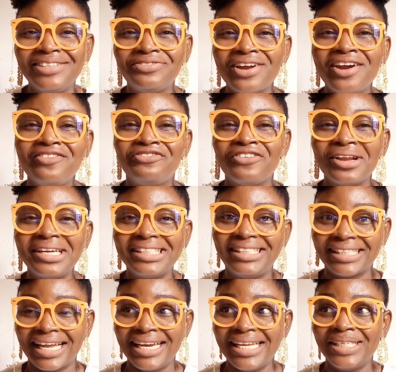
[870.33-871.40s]
very funny
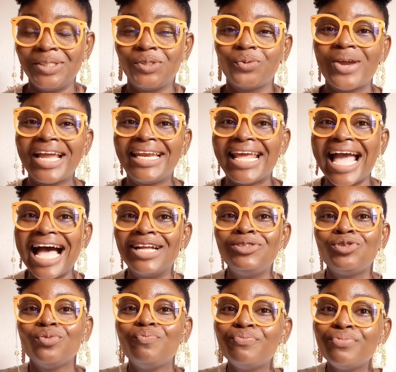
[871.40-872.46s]
challenge, where they had
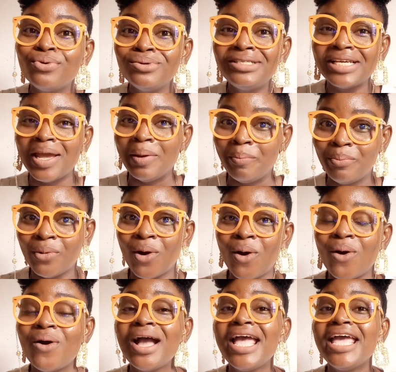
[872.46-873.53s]
to put a
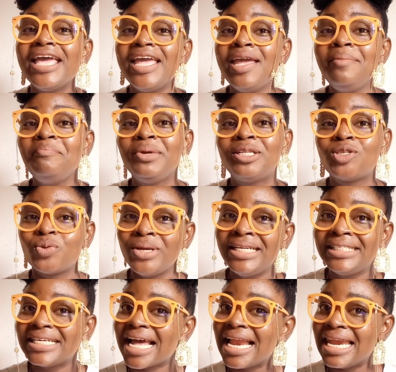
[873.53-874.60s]
ball in
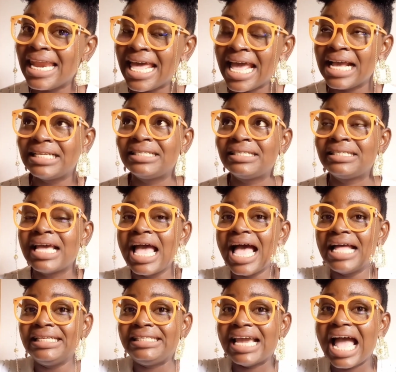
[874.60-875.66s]
between their legs,
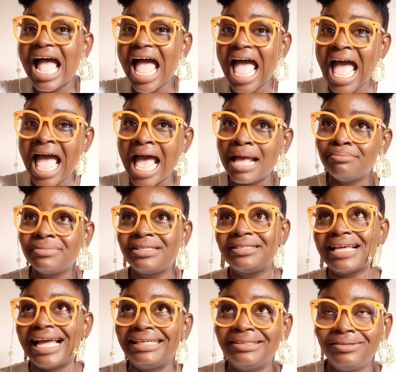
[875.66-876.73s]
their arms,
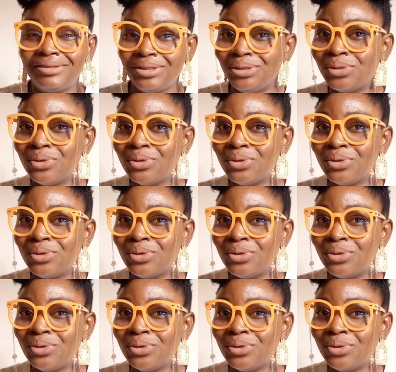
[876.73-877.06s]
and